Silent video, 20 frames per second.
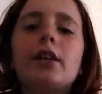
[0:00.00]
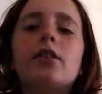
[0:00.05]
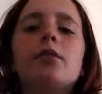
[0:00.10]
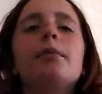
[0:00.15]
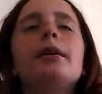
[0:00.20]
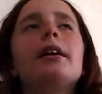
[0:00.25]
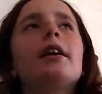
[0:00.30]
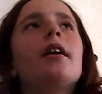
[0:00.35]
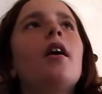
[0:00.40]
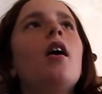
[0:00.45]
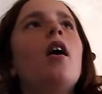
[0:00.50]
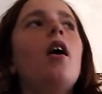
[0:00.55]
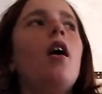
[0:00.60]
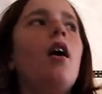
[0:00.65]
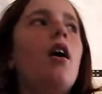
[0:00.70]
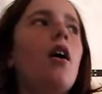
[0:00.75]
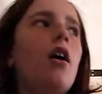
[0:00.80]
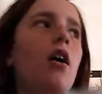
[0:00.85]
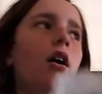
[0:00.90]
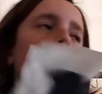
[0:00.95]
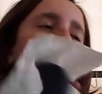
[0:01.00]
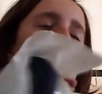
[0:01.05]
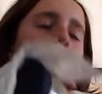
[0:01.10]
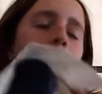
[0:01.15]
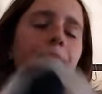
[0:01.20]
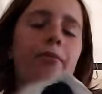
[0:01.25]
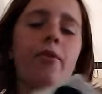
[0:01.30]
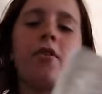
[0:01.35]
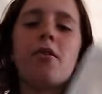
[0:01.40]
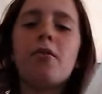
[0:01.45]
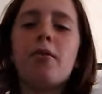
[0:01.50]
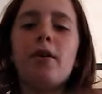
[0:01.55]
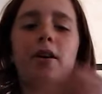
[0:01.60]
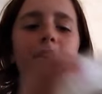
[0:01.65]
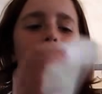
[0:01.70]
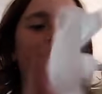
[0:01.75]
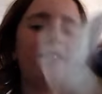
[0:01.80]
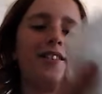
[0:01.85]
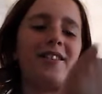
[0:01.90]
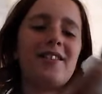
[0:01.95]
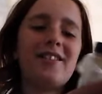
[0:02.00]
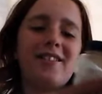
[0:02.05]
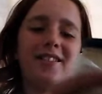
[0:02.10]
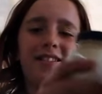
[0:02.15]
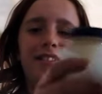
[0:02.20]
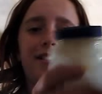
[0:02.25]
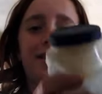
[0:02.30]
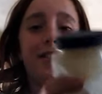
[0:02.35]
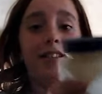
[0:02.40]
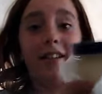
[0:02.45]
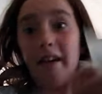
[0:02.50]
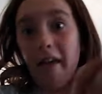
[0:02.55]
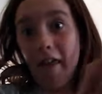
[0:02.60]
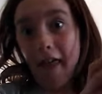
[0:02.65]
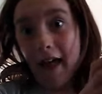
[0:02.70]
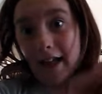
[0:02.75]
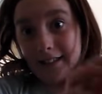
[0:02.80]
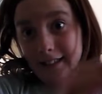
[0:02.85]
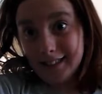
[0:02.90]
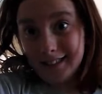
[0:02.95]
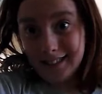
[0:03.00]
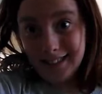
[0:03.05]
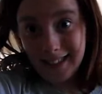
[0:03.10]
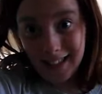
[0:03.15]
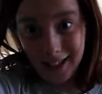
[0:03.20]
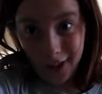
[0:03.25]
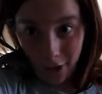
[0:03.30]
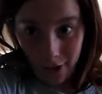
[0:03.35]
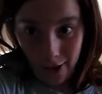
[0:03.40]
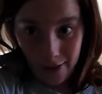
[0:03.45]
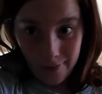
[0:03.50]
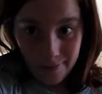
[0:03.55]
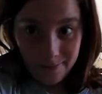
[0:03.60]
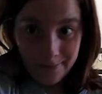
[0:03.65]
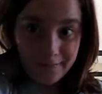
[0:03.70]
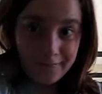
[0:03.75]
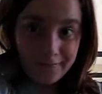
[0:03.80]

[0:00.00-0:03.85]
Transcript: It'll be, well, that's a secret.